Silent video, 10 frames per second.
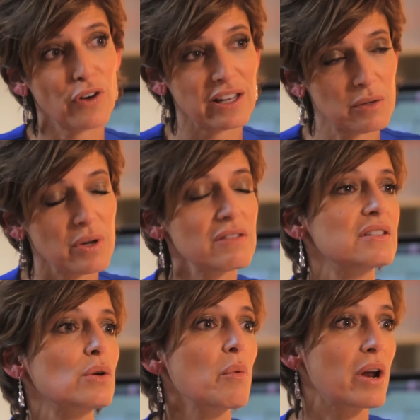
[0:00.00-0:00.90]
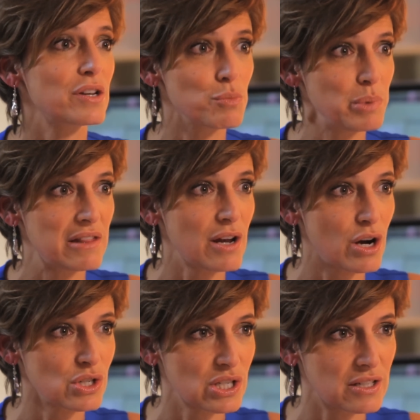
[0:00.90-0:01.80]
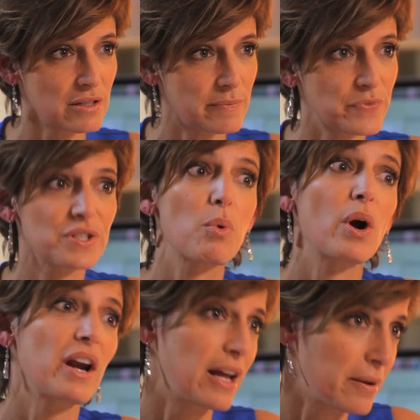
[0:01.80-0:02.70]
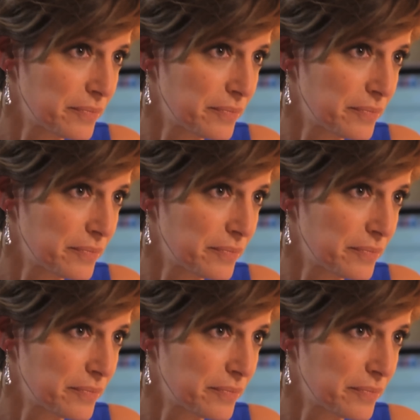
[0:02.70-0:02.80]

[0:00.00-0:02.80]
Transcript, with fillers: friendly with, and so I wanted to be there to support him.